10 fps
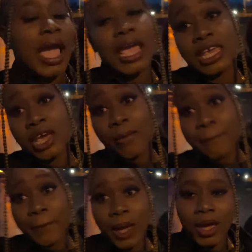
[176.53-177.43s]
Yep.
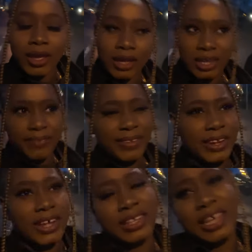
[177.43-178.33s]
And after
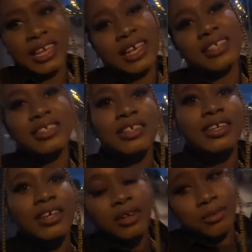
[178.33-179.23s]
that, I guess
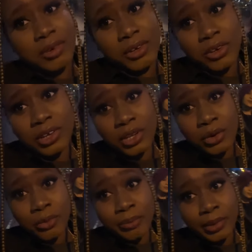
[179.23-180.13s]
we're going
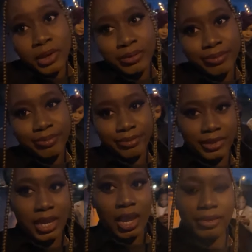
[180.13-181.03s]
home.
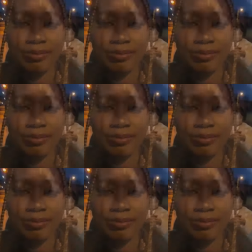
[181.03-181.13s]
Yeah.